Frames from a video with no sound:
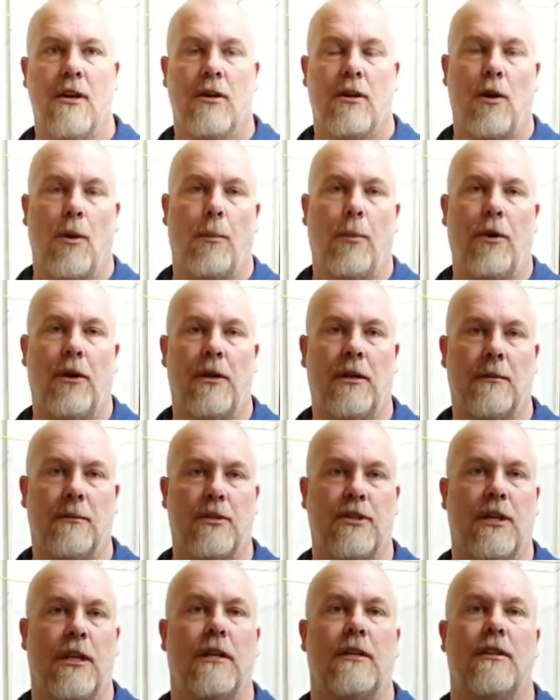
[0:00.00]
go put it in the
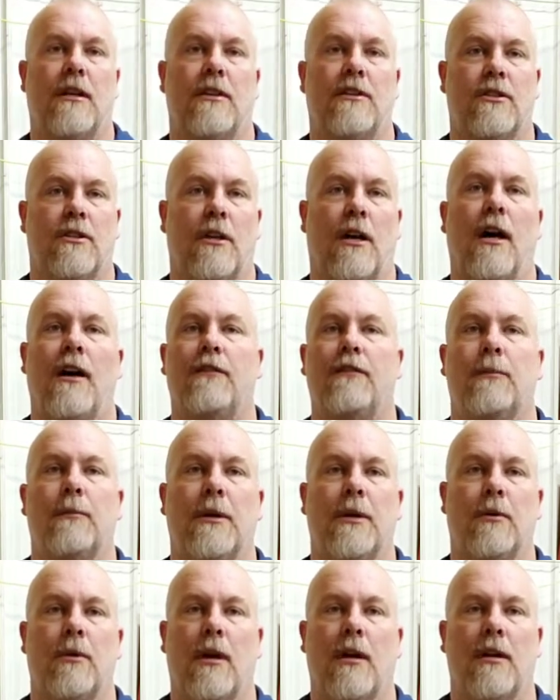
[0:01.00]
machine, touch it off, and
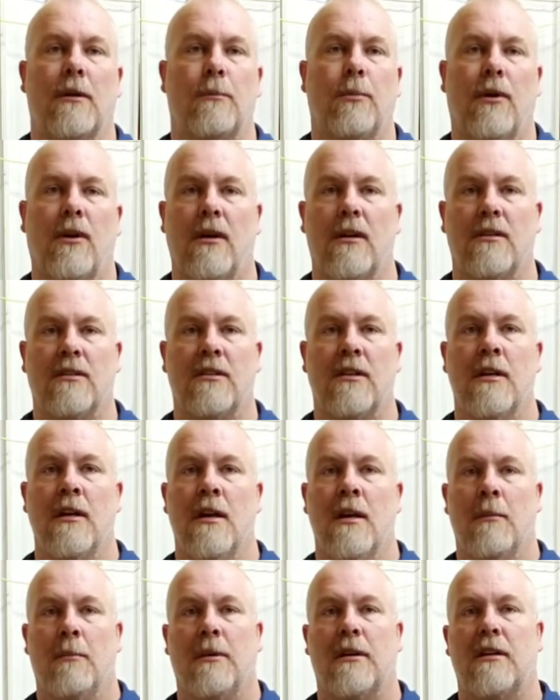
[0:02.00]
be running parts.
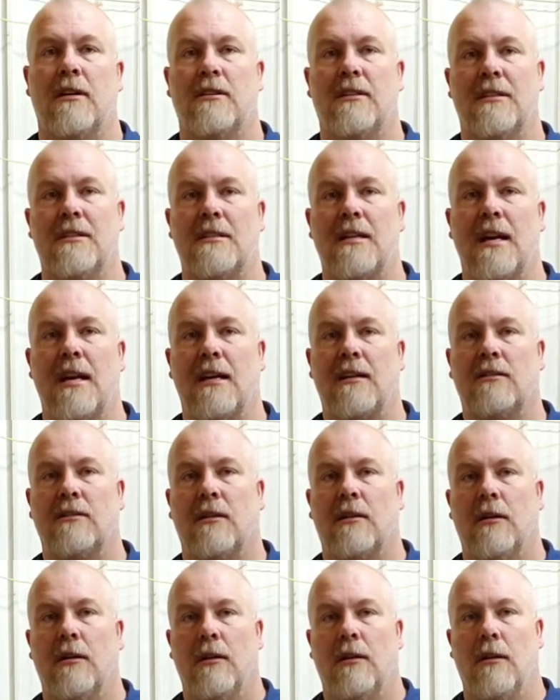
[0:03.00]
Because it
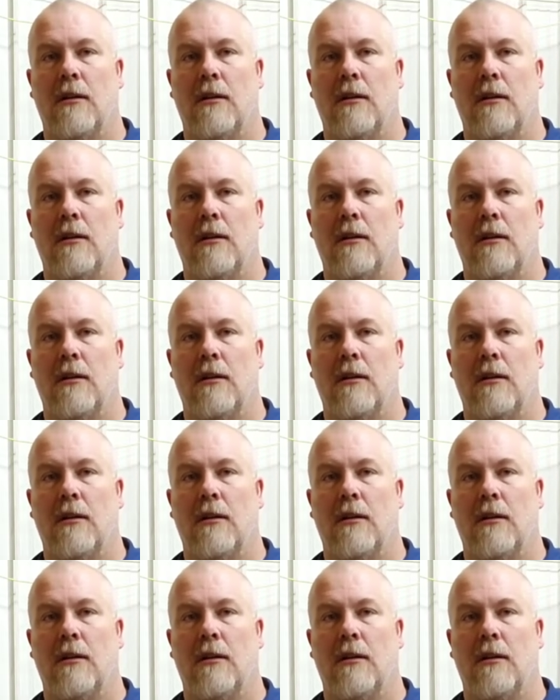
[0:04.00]
takes